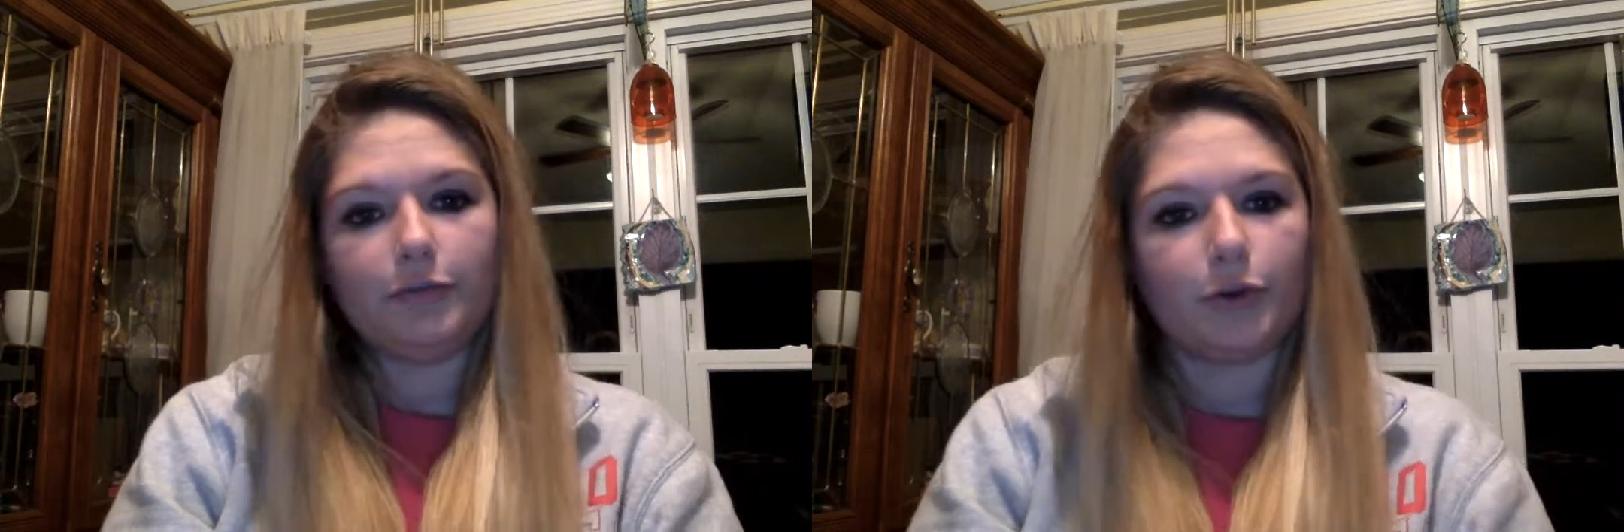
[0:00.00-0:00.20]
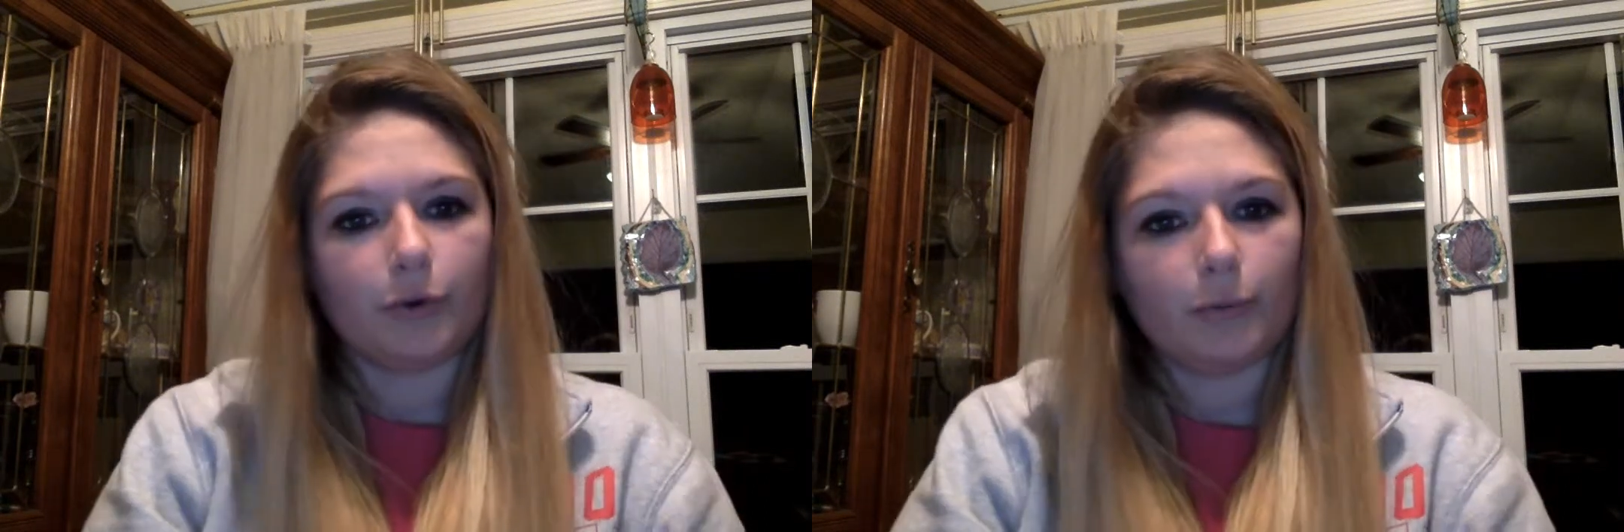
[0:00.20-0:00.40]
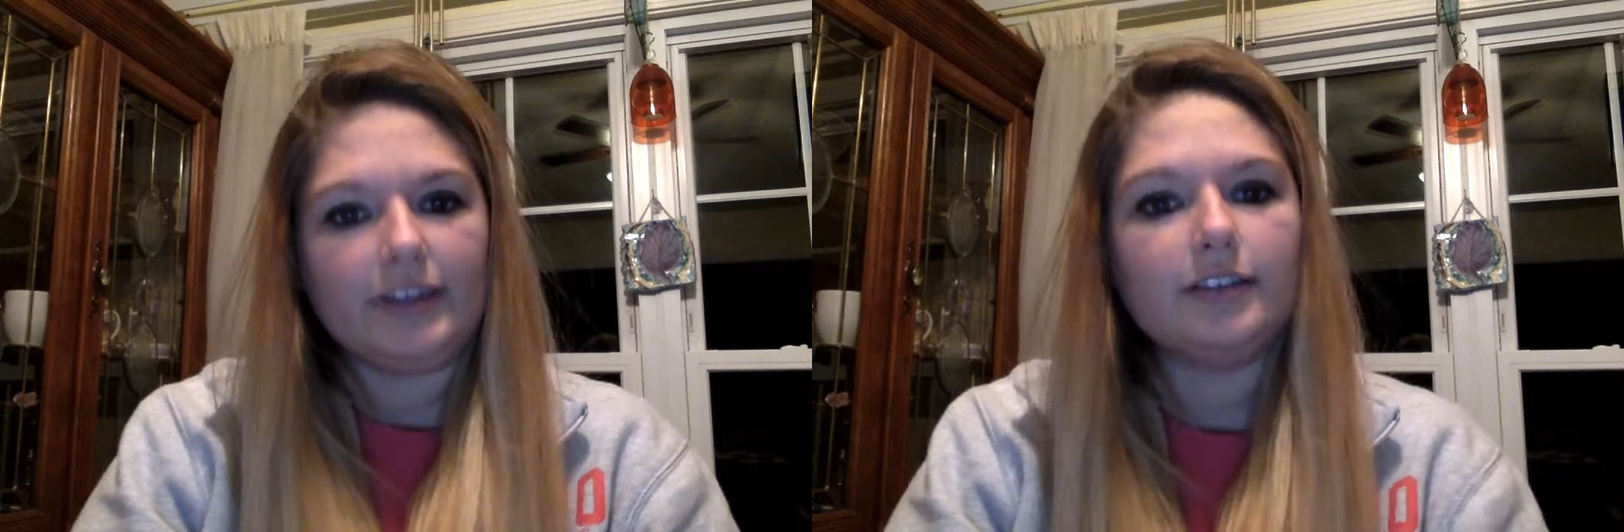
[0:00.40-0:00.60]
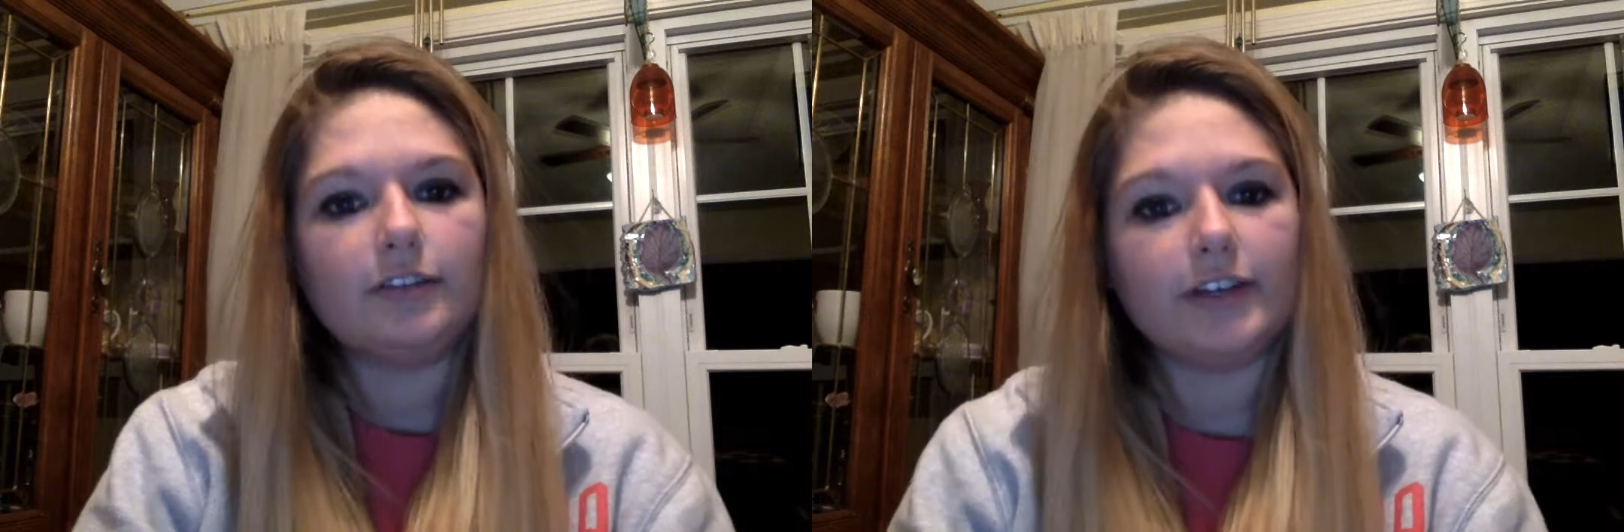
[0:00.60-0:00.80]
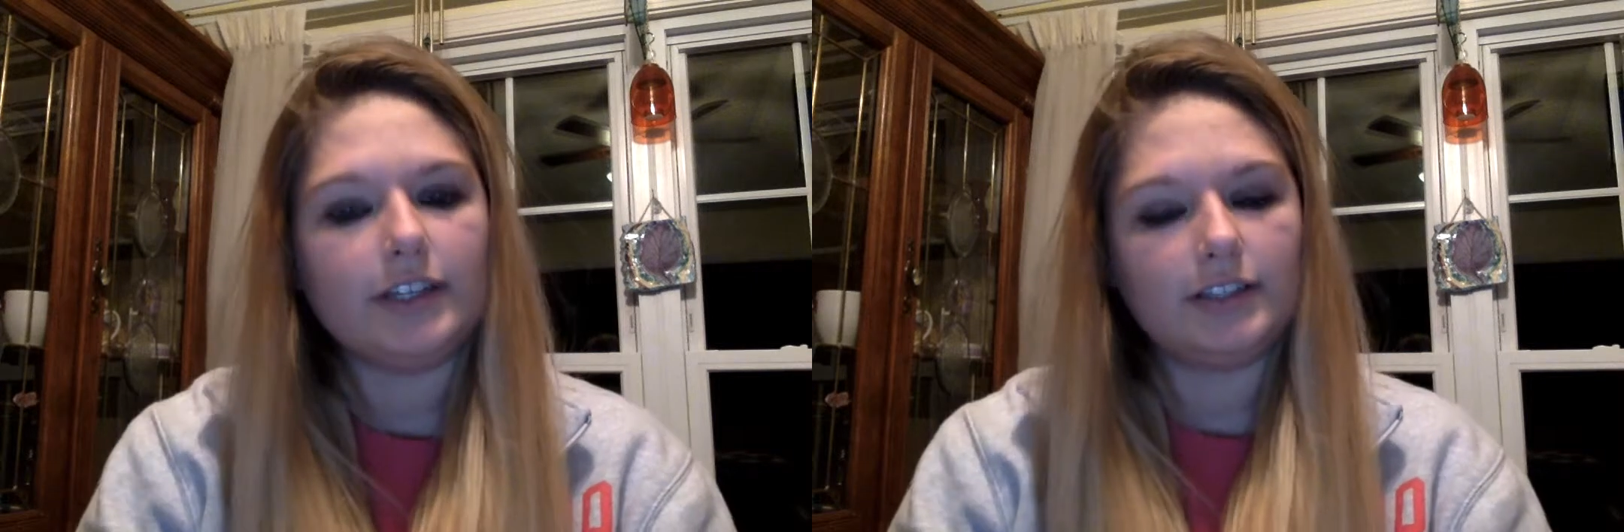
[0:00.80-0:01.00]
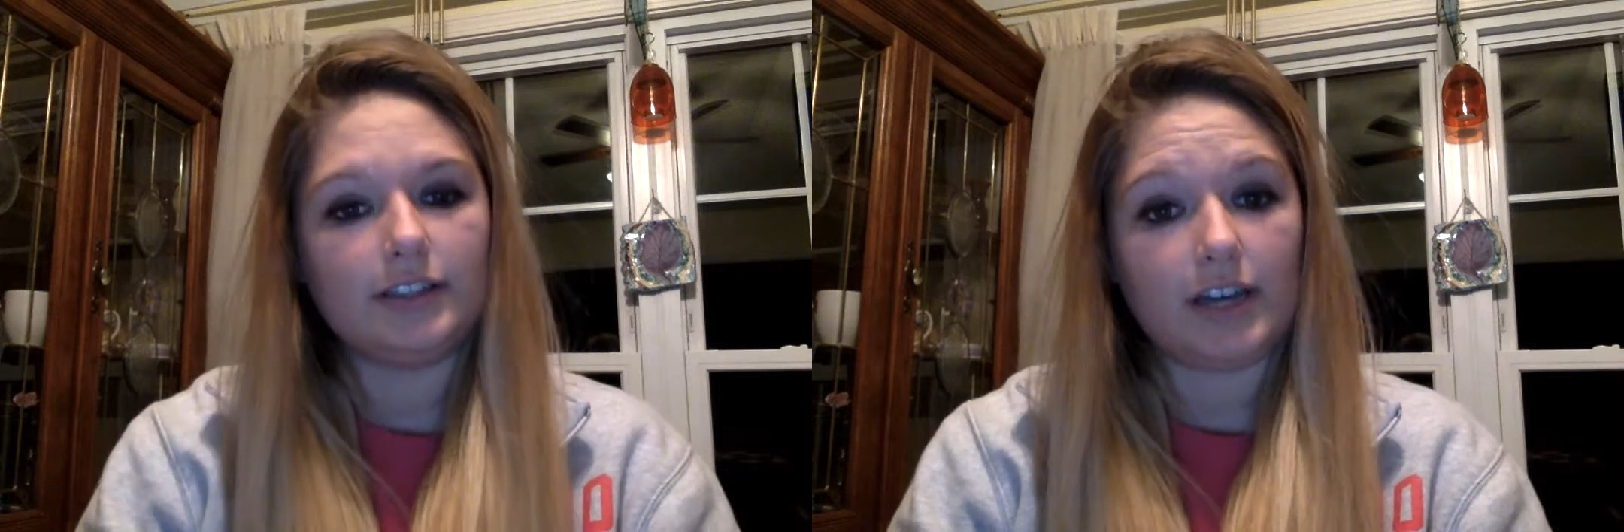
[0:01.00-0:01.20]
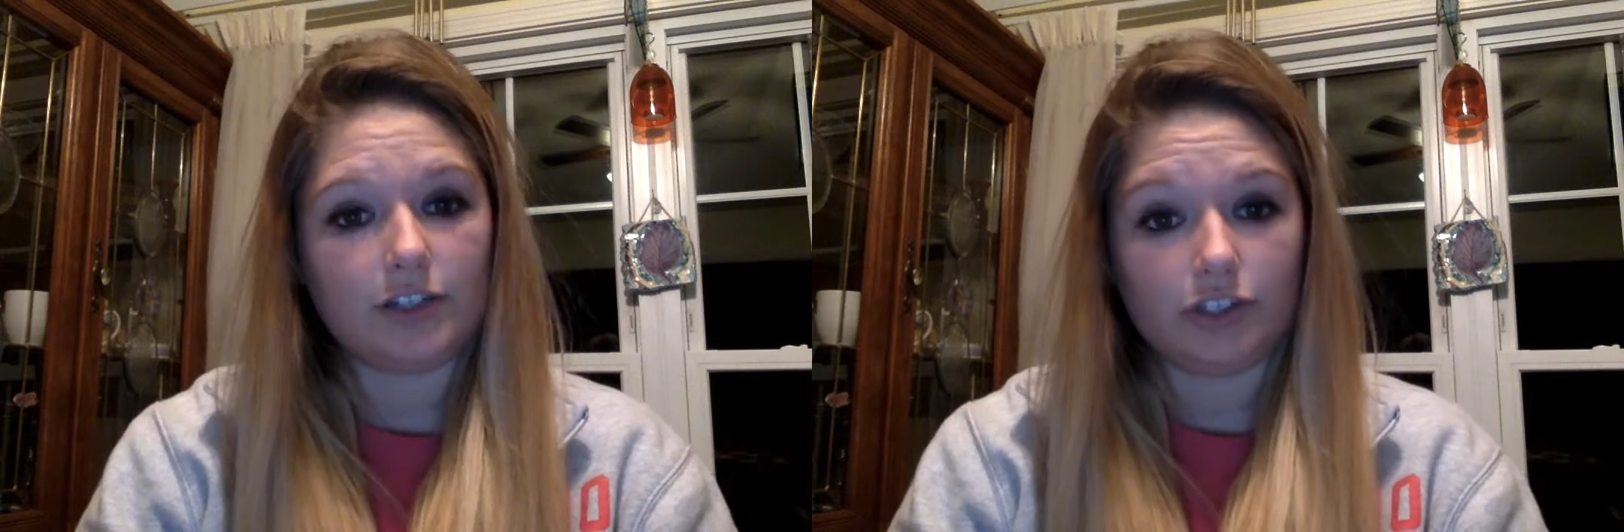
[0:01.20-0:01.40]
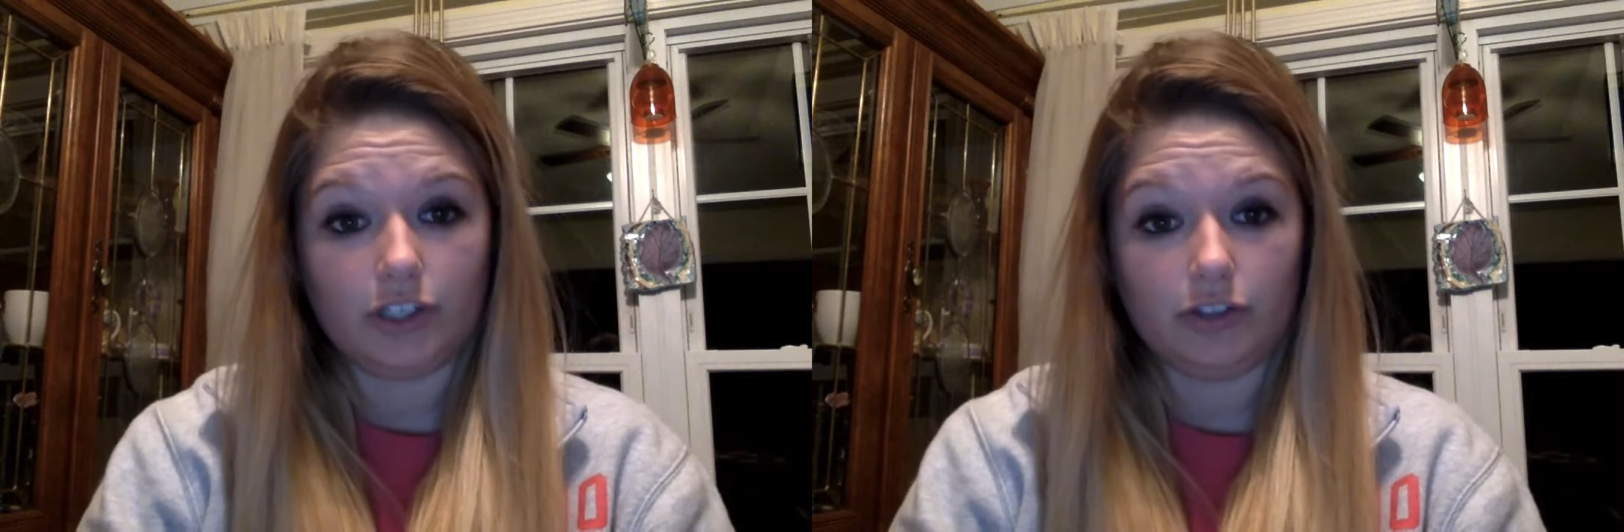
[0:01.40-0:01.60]
for week 3
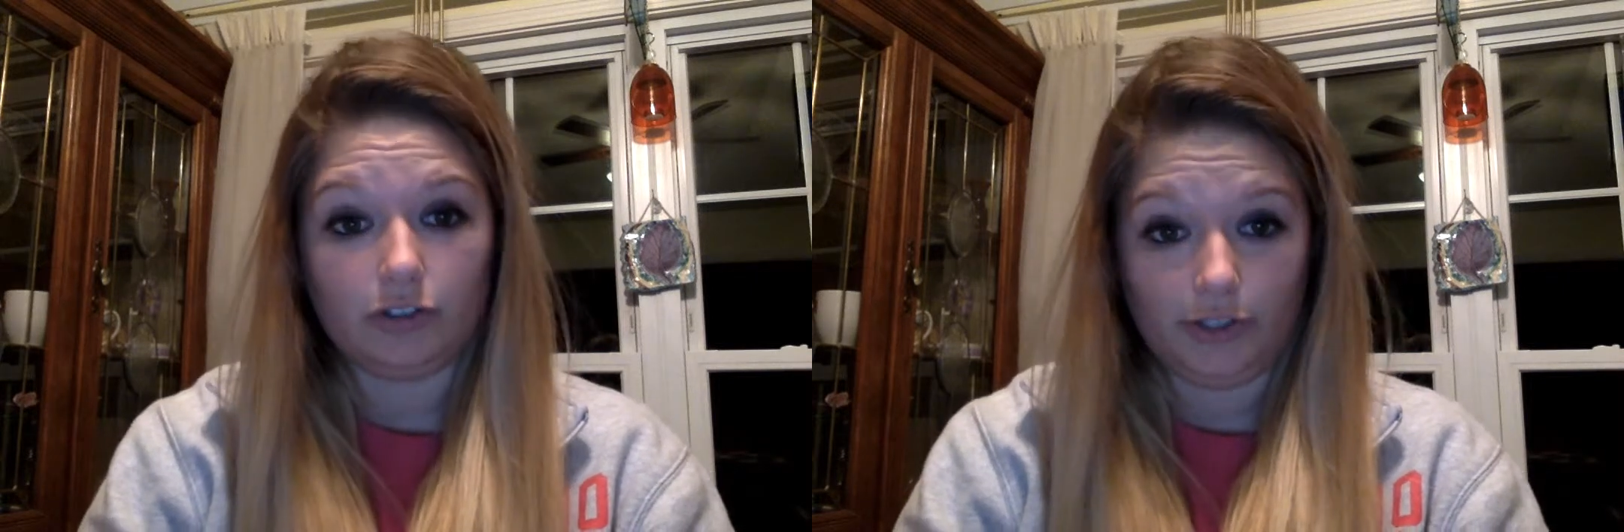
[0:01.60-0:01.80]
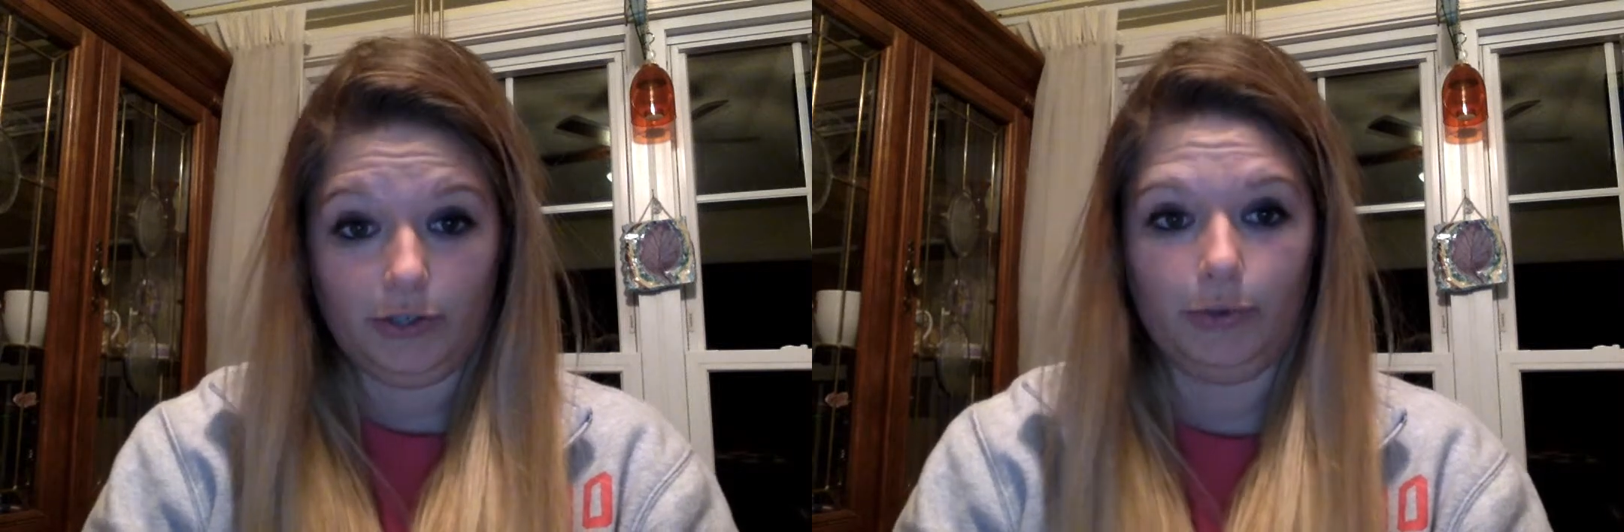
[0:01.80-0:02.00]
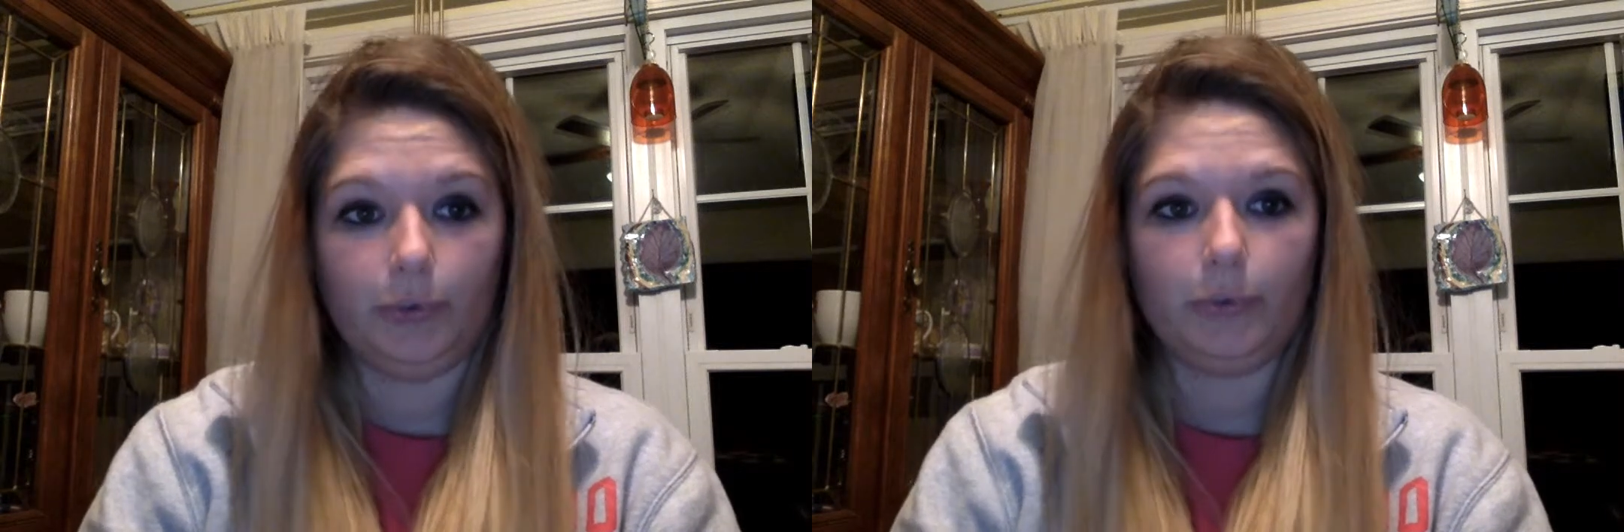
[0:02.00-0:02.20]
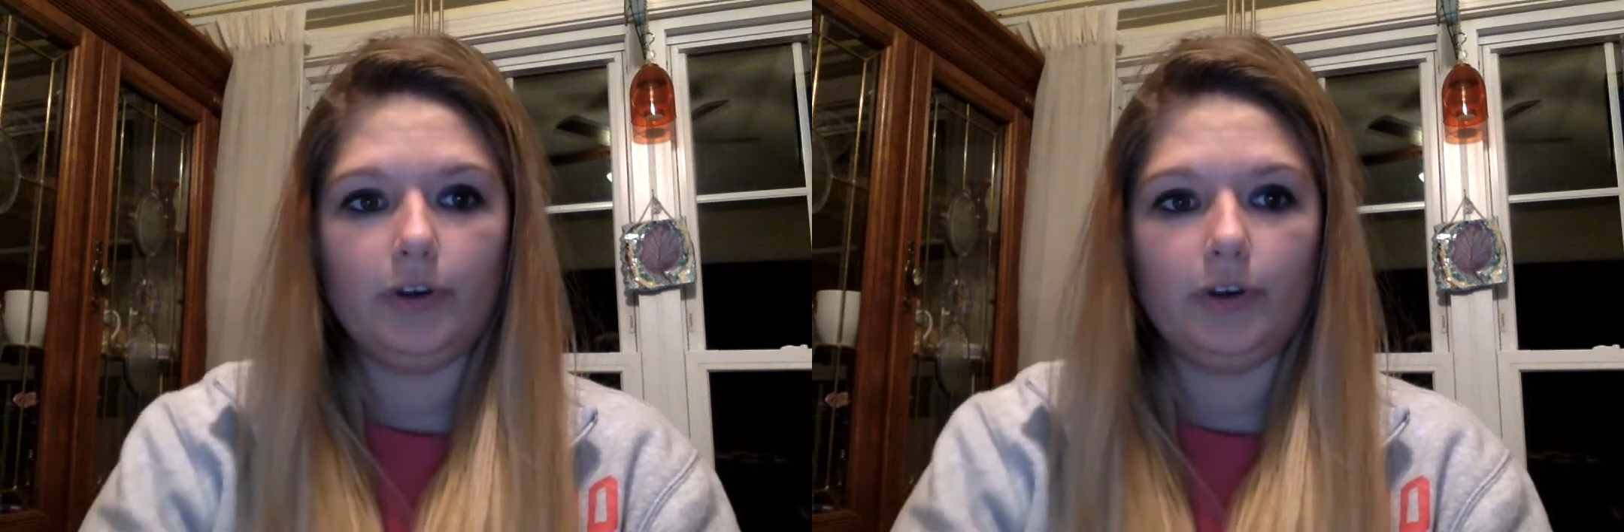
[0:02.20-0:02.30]
discussion 2.